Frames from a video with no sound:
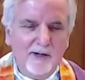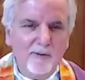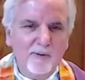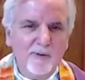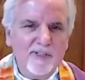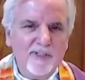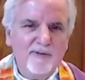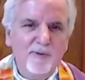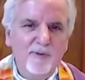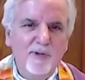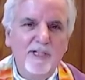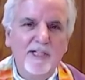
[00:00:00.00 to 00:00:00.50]
And
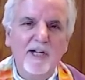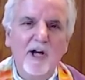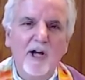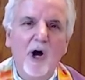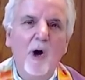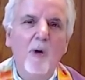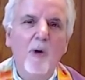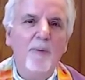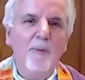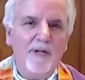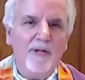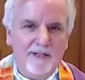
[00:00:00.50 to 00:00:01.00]
I was
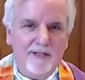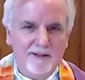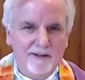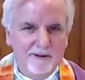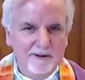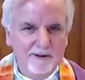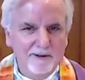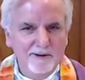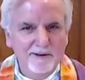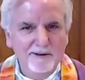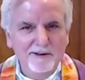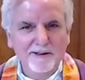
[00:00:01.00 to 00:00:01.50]
really
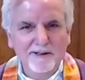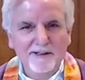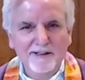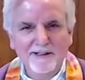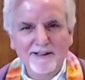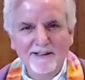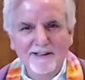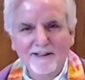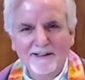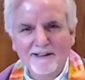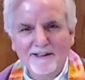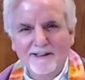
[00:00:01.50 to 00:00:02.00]
hoping
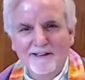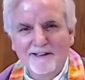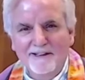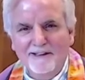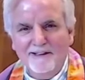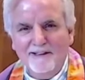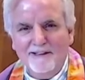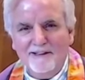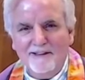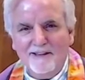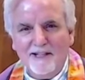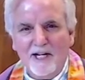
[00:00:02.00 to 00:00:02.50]

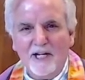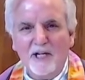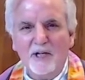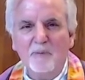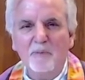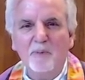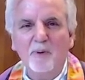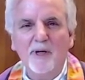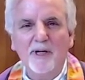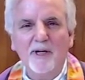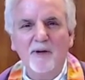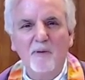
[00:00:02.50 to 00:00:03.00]
that
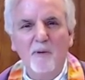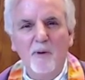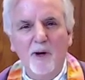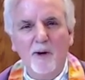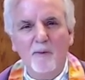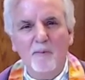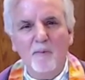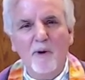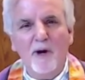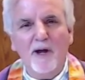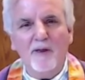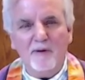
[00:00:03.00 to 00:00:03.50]
I could
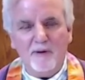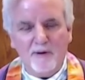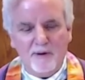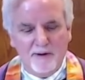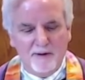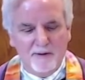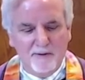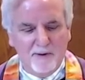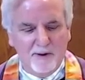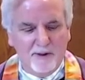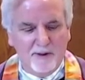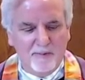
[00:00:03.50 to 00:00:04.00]
bring warm
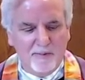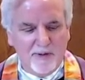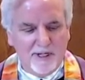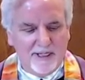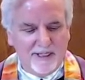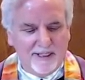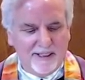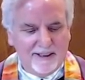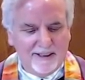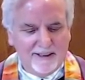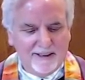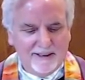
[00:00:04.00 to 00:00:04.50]
weather
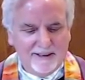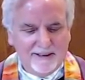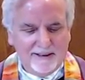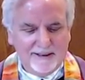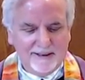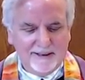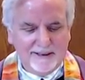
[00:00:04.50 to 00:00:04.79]
with me.